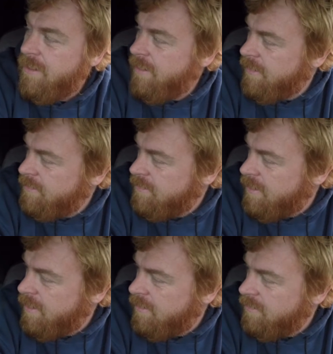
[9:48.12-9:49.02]
It
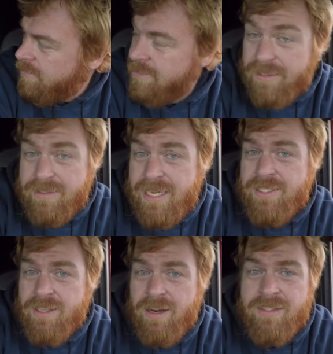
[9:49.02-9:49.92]
uh,
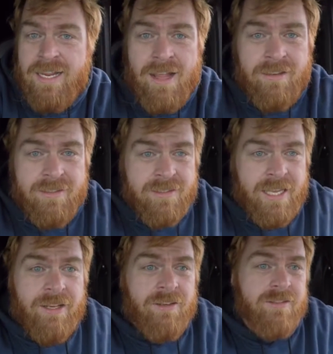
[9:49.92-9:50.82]
takes a lot of talent and
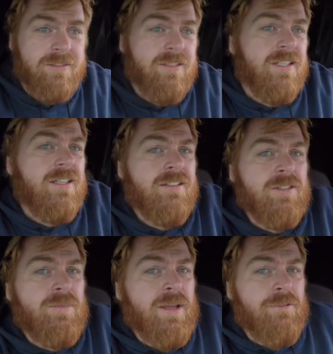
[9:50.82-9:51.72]
skill
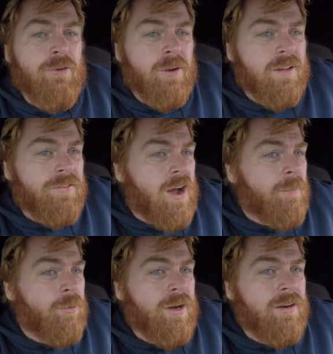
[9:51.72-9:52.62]
to be a forklift
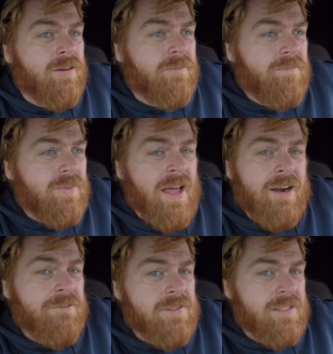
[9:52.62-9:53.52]
operator at
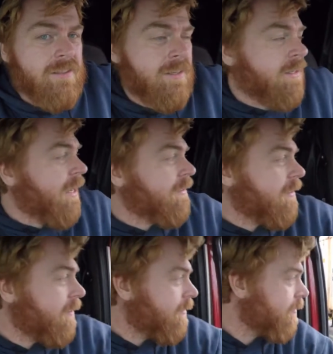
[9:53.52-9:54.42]
a facility like
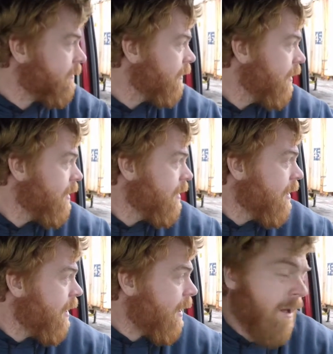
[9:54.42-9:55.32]

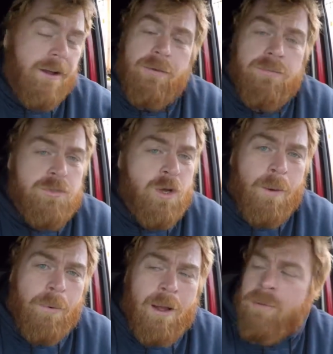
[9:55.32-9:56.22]
this. Uh, so I'll
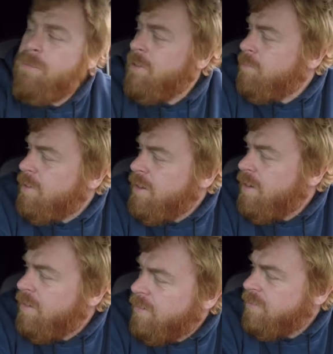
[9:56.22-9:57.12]
probably be
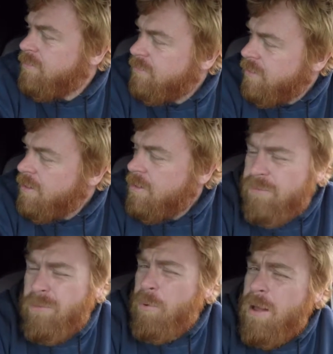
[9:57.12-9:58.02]
here
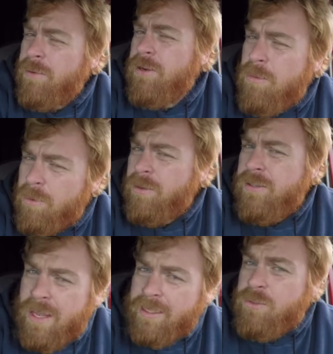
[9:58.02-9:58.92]
for probably no more than
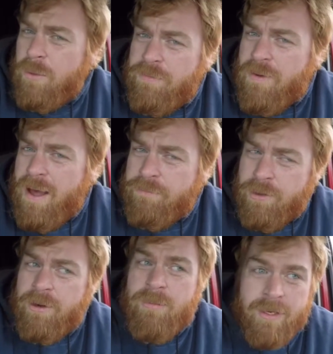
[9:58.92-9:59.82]
like 25,
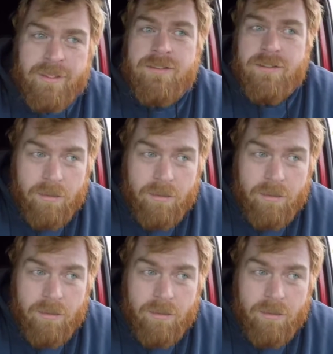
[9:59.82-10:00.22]
30 minutes.